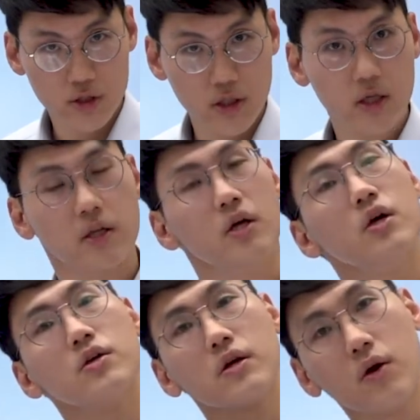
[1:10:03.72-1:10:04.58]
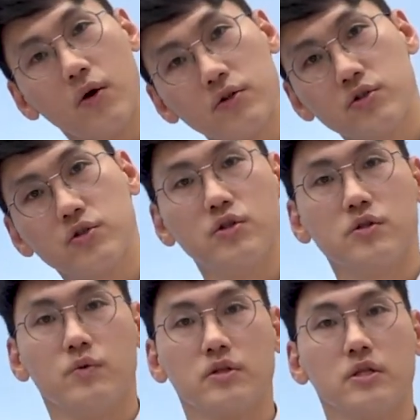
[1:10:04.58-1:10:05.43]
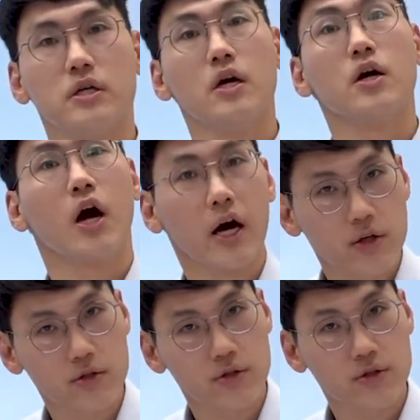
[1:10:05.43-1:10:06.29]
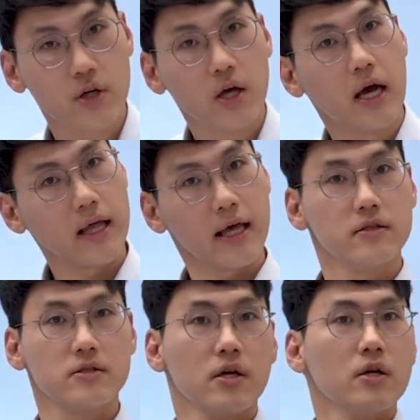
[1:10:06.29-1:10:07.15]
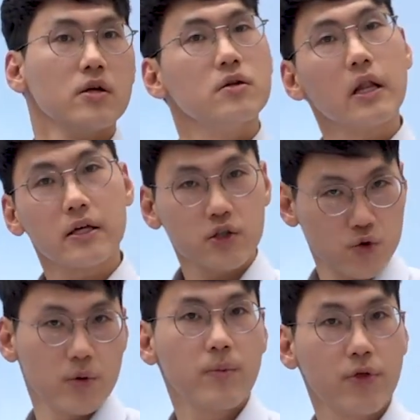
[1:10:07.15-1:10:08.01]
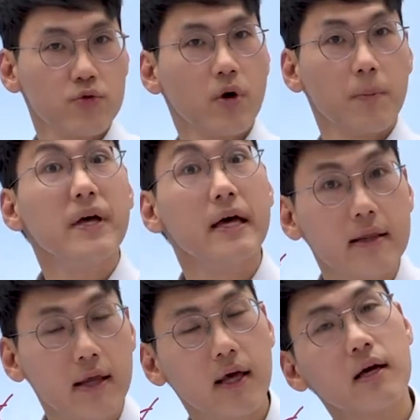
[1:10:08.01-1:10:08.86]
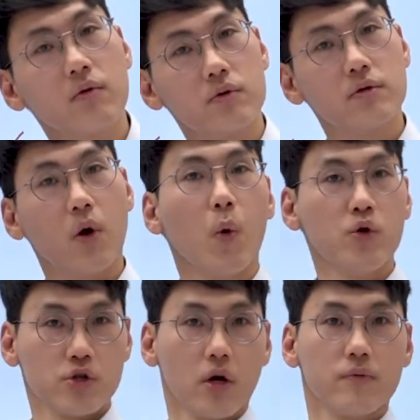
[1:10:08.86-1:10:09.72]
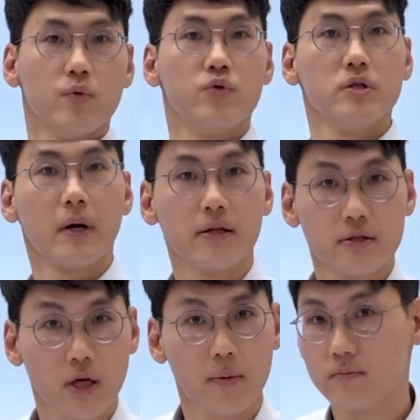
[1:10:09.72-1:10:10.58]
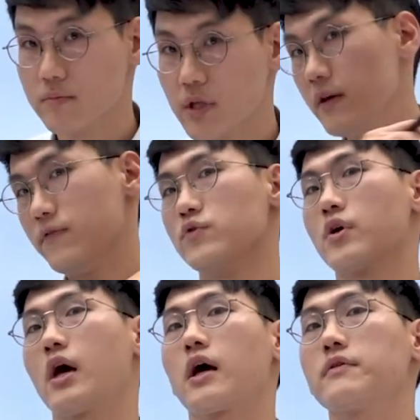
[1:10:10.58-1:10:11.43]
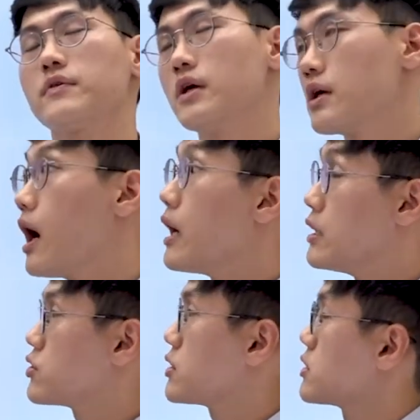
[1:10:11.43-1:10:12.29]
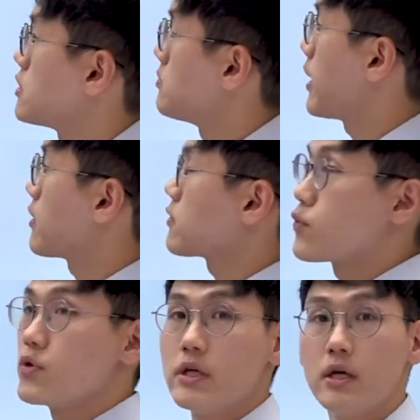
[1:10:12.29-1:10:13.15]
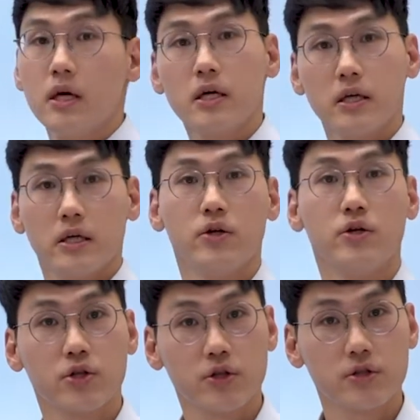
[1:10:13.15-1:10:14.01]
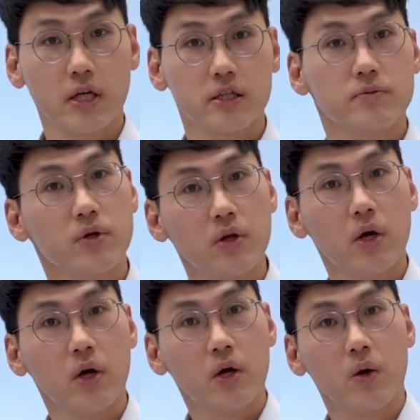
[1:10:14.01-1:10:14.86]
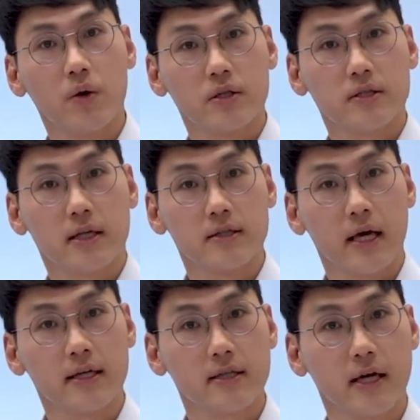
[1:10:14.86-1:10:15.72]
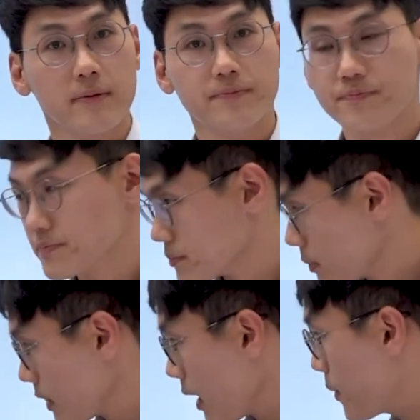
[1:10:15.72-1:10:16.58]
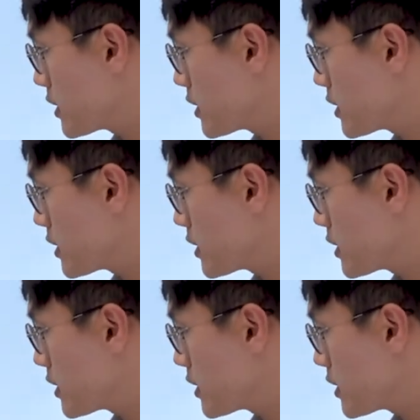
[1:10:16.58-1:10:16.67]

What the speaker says: in, you can also use with the calculus, and hence like swim through a bit with the ocean of the Riemann sum if you have interested in math for the either internal assessment or extended essay. But